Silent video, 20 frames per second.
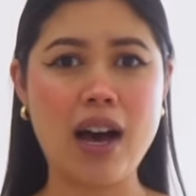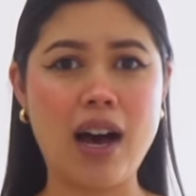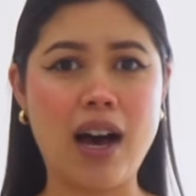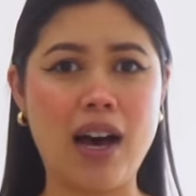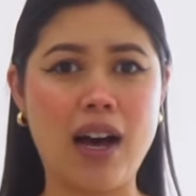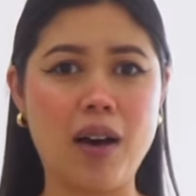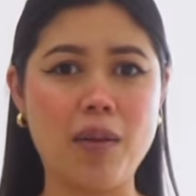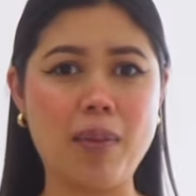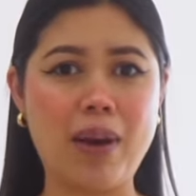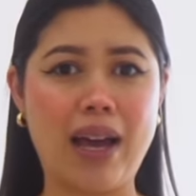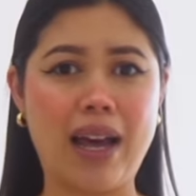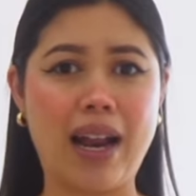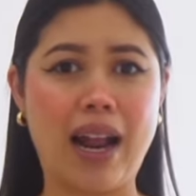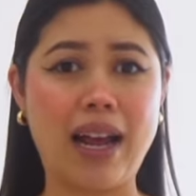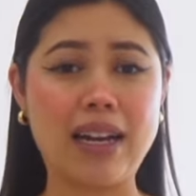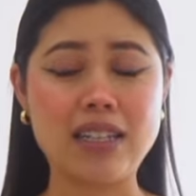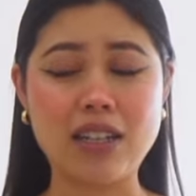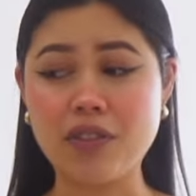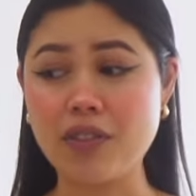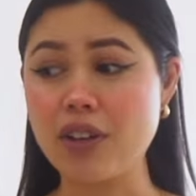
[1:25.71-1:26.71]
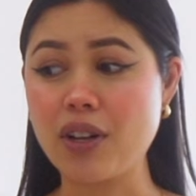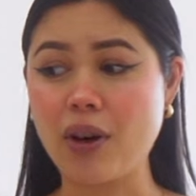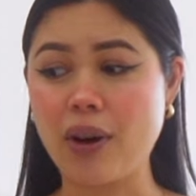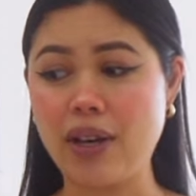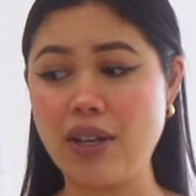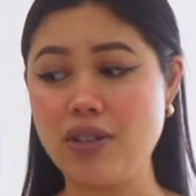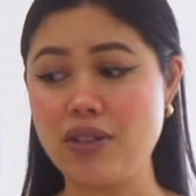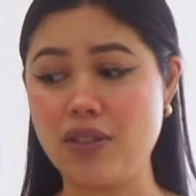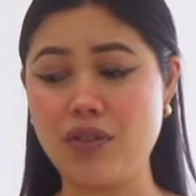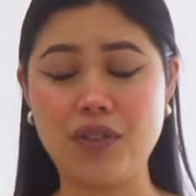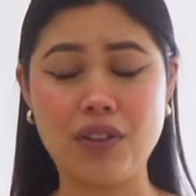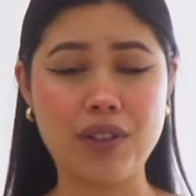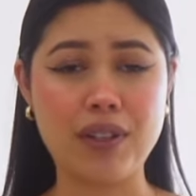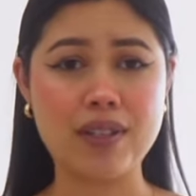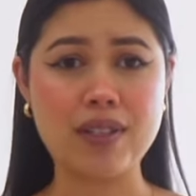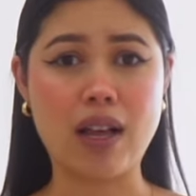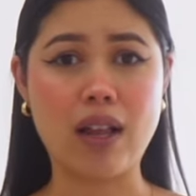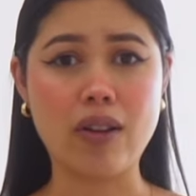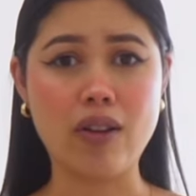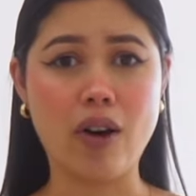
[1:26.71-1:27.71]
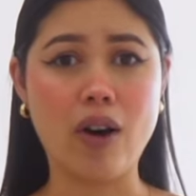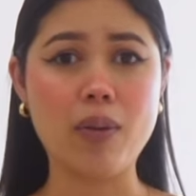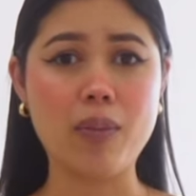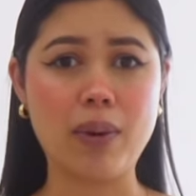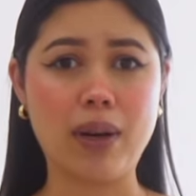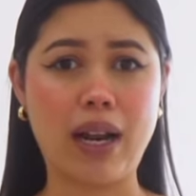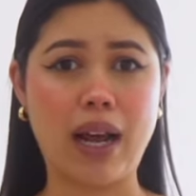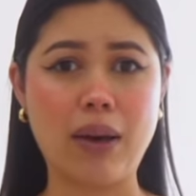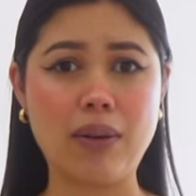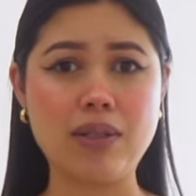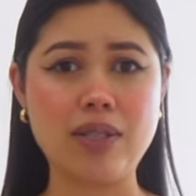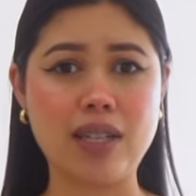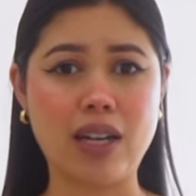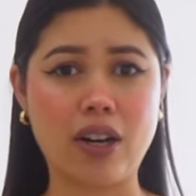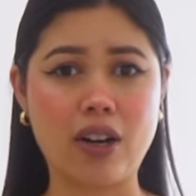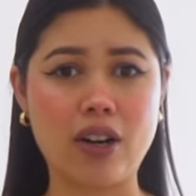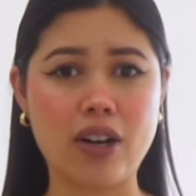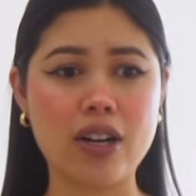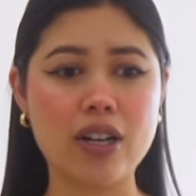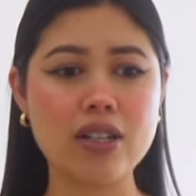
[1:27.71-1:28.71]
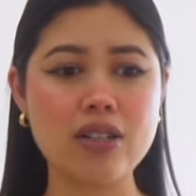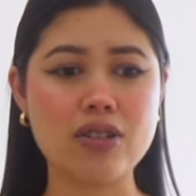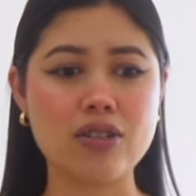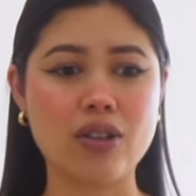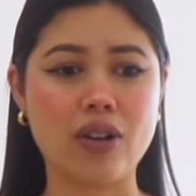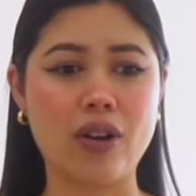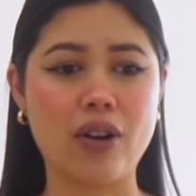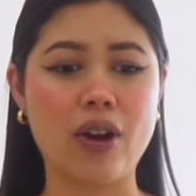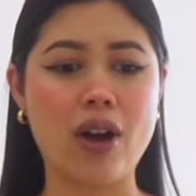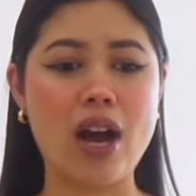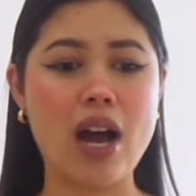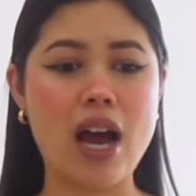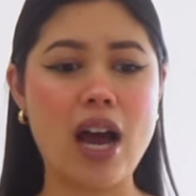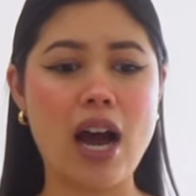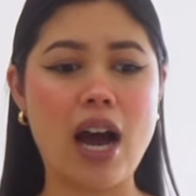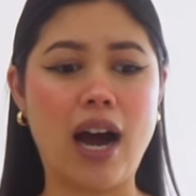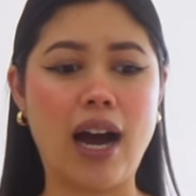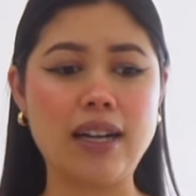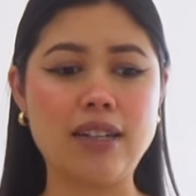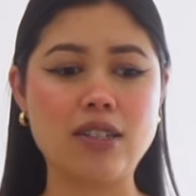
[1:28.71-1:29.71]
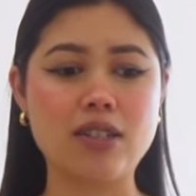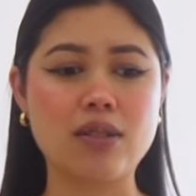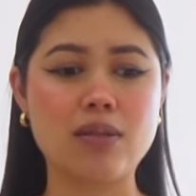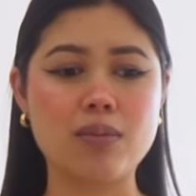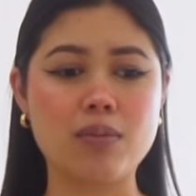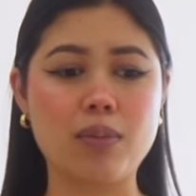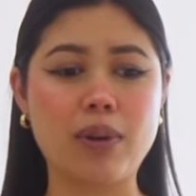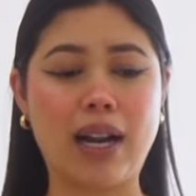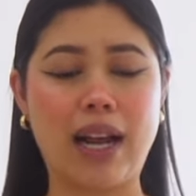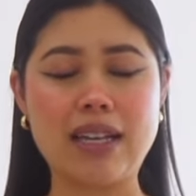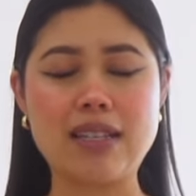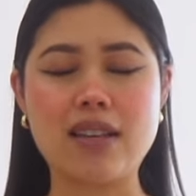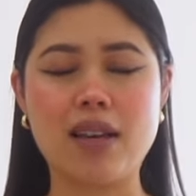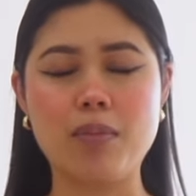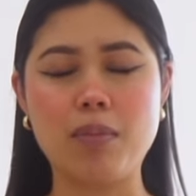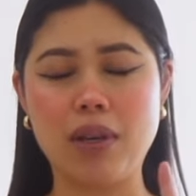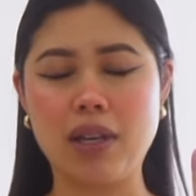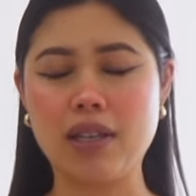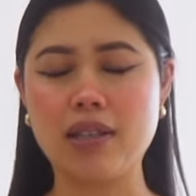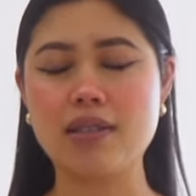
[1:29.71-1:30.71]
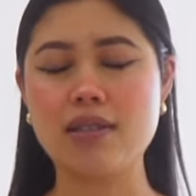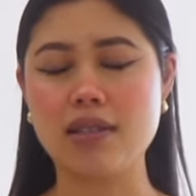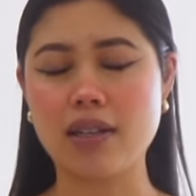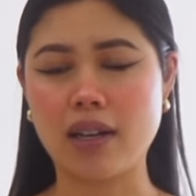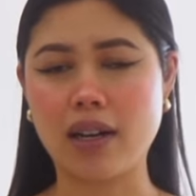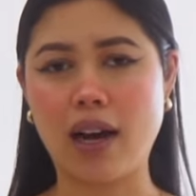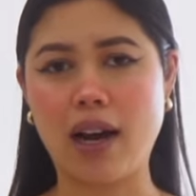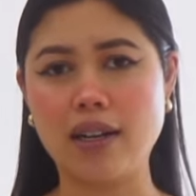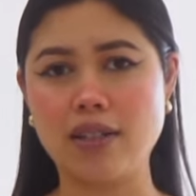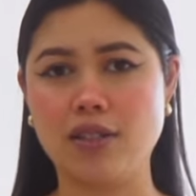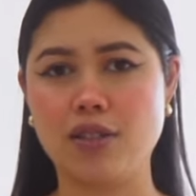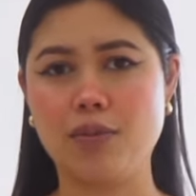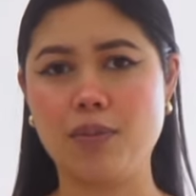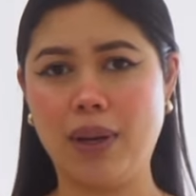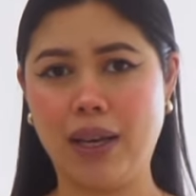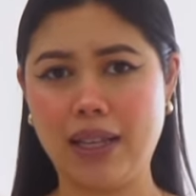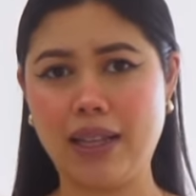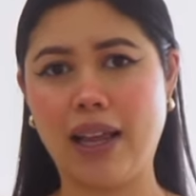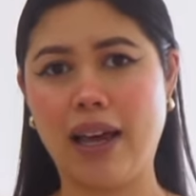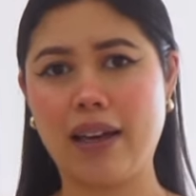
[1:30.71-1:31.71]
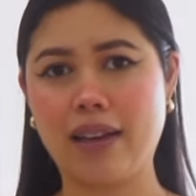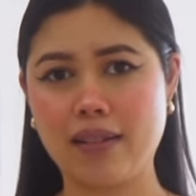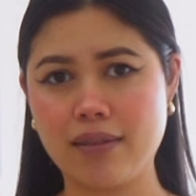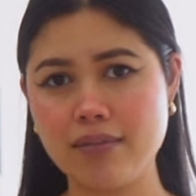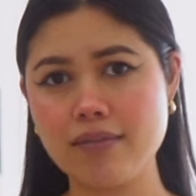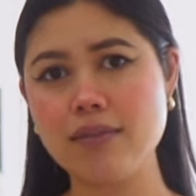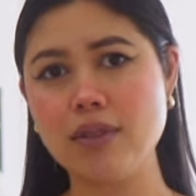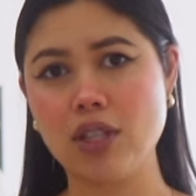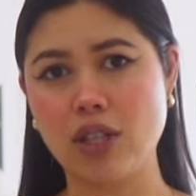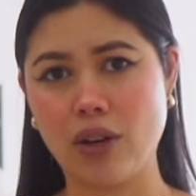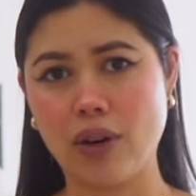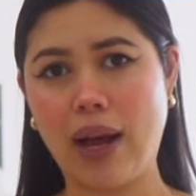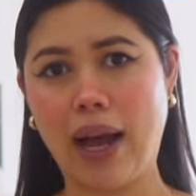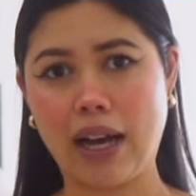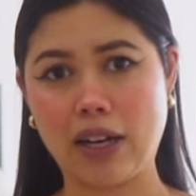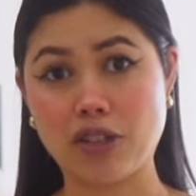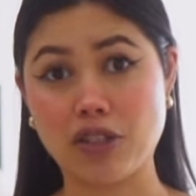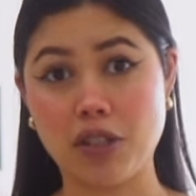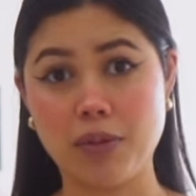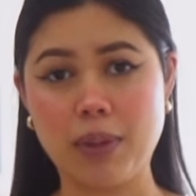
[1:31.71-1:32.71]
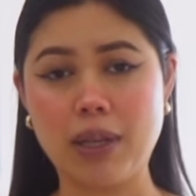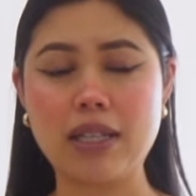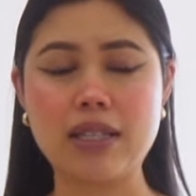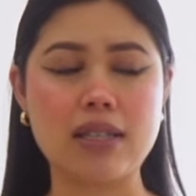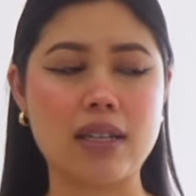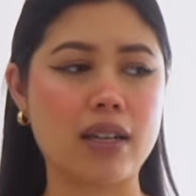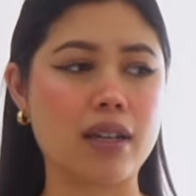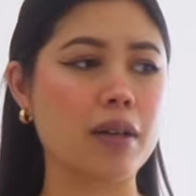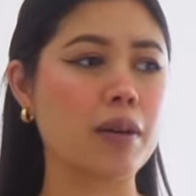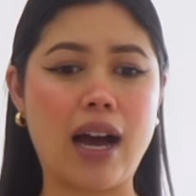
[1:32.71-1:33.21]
Um, and I definitely know I used to feel this a lot when I was younger. So I just, when I say being sick, I just mean like, you know, actually being sick.